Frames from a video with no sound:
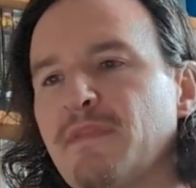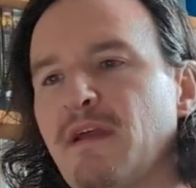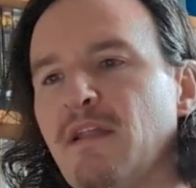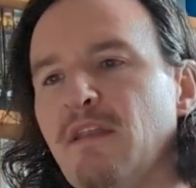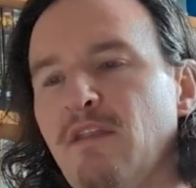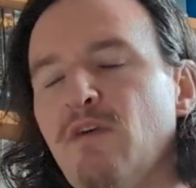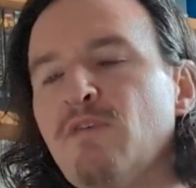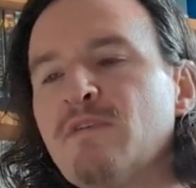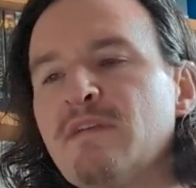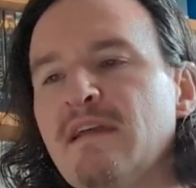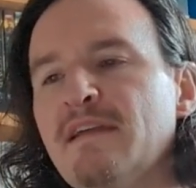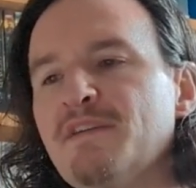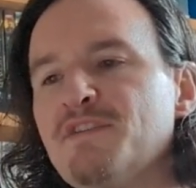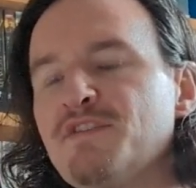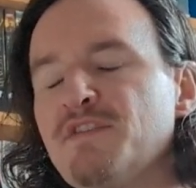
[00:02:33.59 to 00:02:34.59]
a
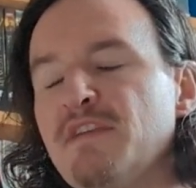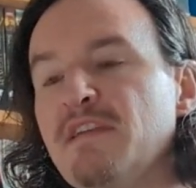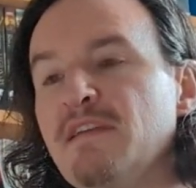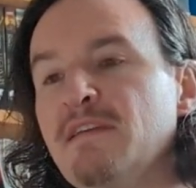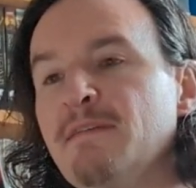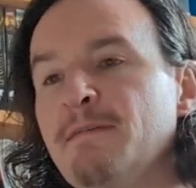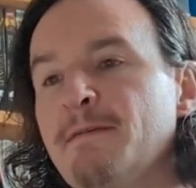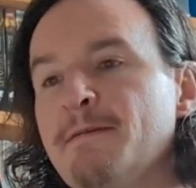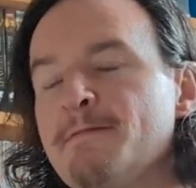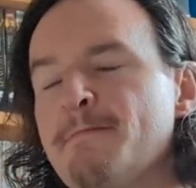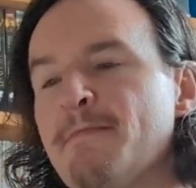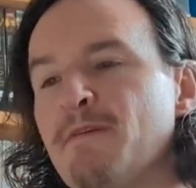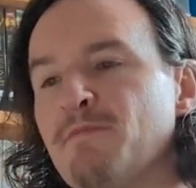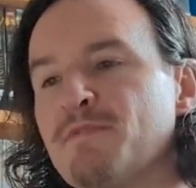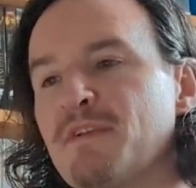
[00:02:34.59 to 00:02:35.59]
long-dead tree
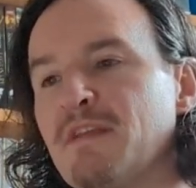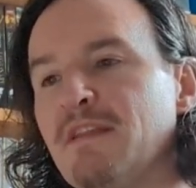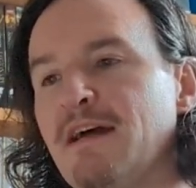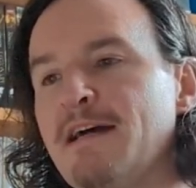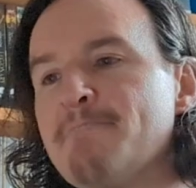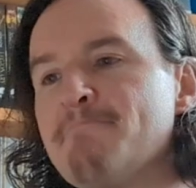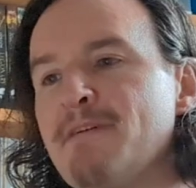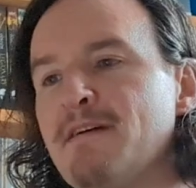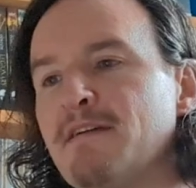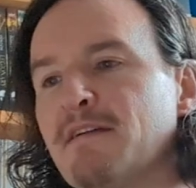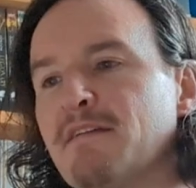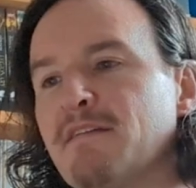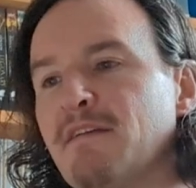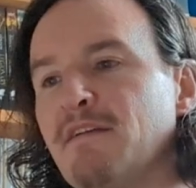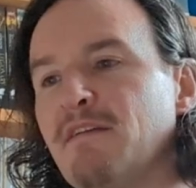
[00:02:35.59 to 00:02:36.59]
that was a
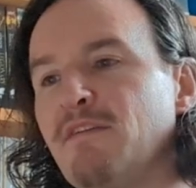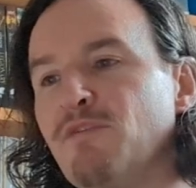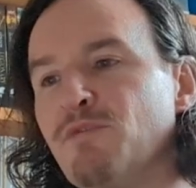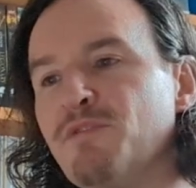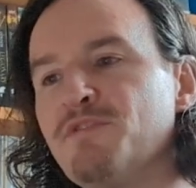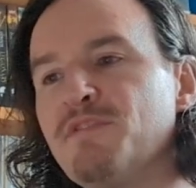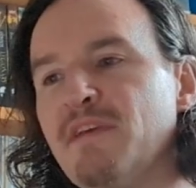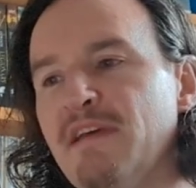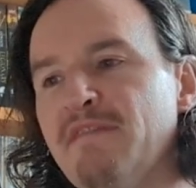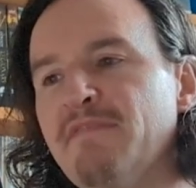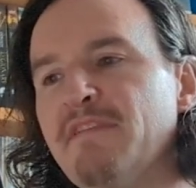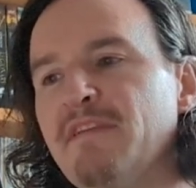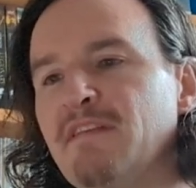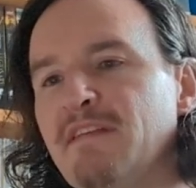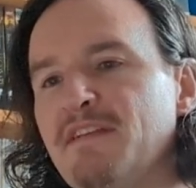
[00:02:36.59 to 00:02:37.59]
landmark known to
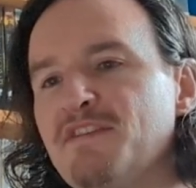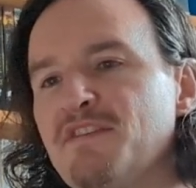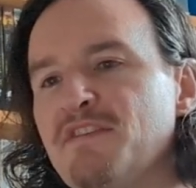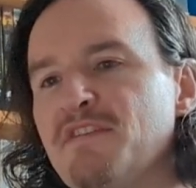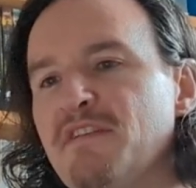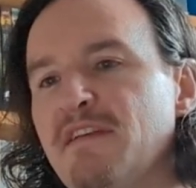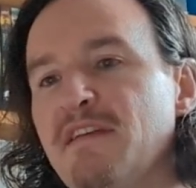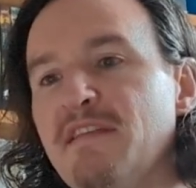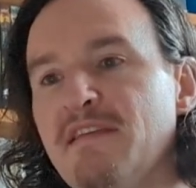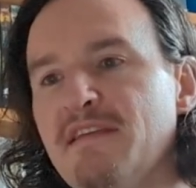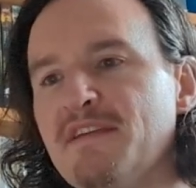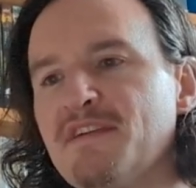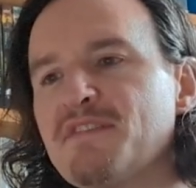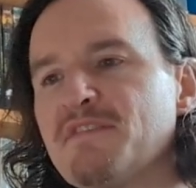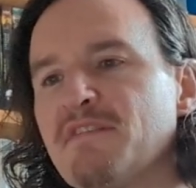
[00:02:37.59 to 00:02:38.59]
every legionary in the
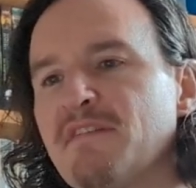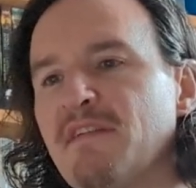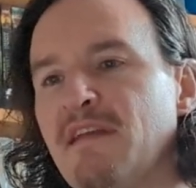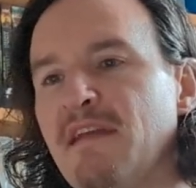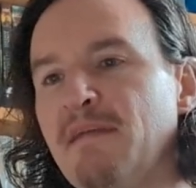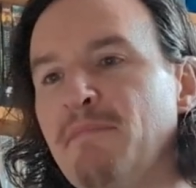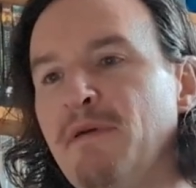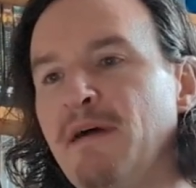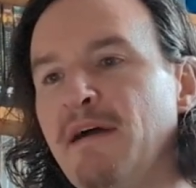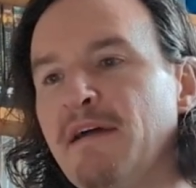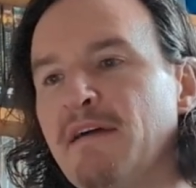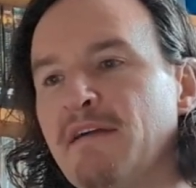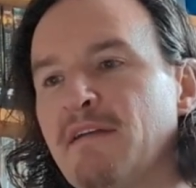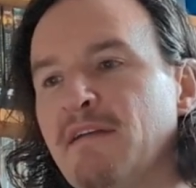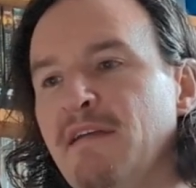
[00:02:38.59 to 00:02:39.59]
Eastern
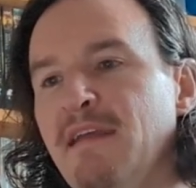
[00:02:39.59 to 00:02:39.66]
Empire,